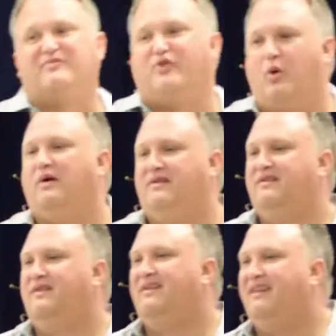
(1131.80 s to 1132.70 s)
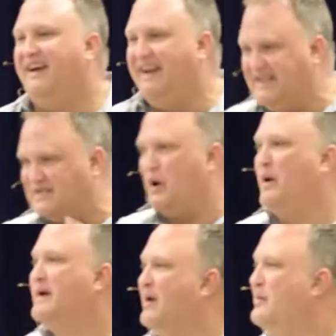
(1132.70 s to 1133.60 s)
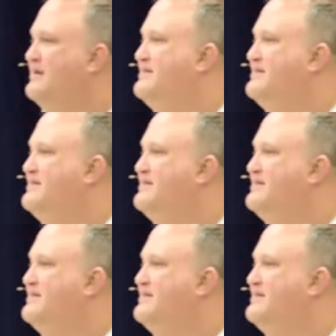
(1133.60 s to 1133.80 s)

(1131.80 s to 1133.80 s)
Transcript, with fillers: before, and he saw it coming.